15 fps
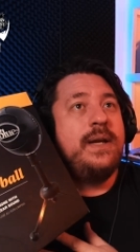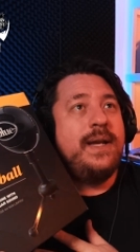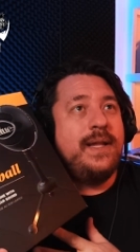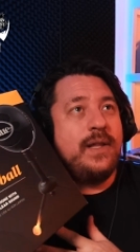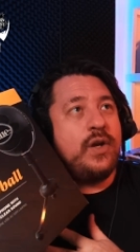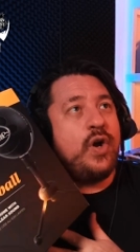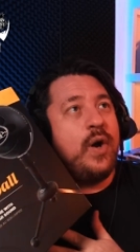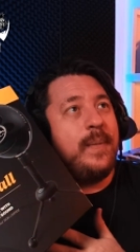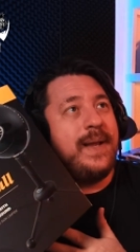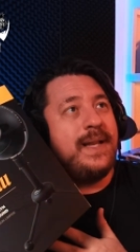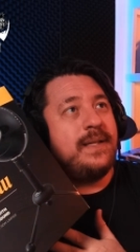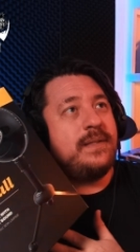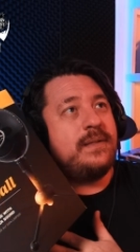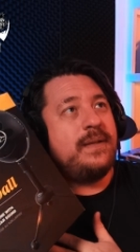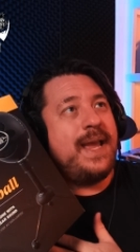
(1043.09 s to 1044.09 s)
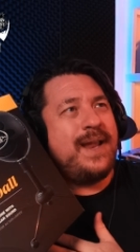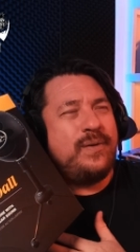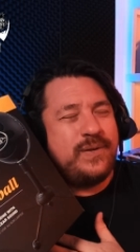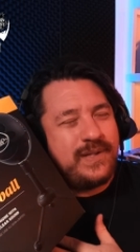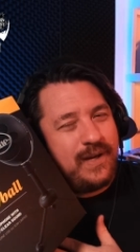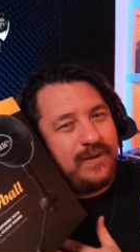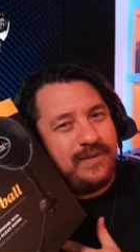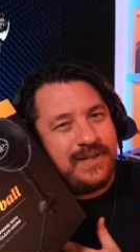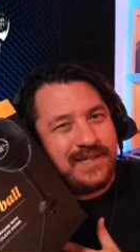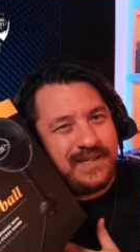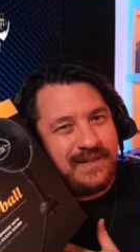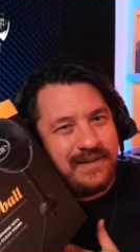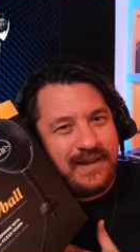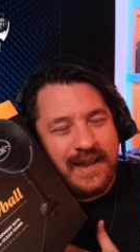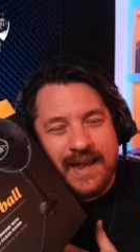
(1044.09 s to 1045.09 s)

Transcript: in the comments, and also just